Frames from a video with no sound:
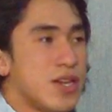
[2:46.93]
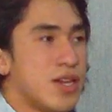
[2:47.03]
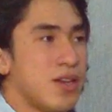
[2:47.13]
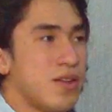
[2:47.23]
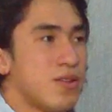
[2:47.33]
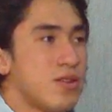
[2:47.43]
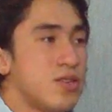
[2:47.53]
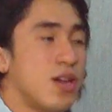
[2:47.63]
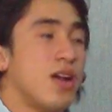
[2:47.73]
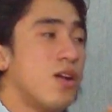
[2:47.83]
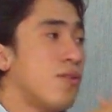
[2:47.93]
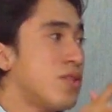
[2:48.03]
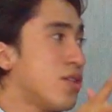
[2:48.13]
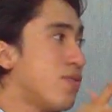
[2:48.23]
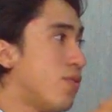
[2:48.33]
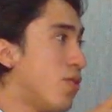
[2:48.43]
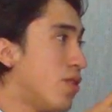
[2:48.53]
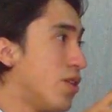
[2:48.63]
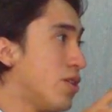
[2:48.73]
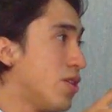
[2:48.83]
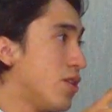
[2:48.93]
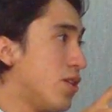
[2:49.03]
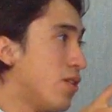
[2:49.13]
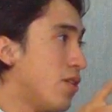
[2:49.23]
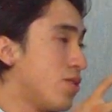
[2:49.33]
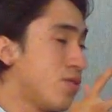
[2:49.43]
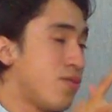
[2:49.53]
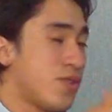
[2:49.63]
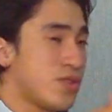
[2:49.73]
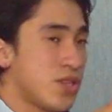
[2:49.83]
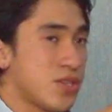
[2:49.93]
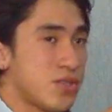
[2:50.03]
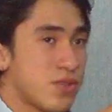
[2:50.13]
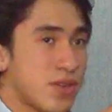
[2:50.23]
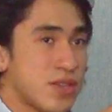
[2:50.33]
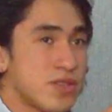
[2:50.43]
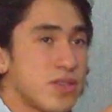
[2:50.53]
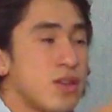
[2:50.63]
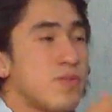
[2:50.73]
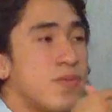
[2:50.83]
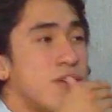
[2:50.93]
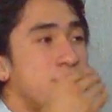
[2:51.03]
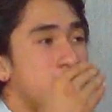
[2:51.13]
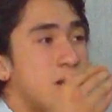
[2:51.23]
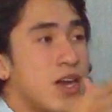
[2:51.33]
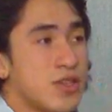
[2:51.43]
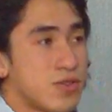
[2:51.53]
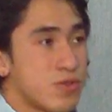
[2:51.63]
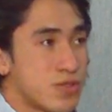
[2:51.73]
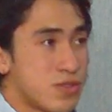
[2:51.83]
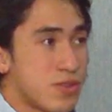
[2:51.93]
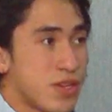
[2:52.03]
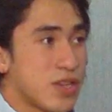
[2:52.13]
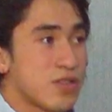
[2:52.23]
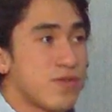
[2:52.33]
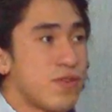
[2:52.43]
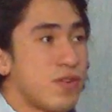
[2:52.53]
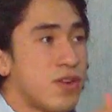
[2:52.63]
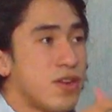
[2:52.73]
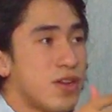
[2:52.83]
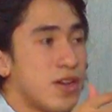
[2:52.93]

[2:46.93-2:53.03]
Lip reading: And not only for university students, but for high school students, or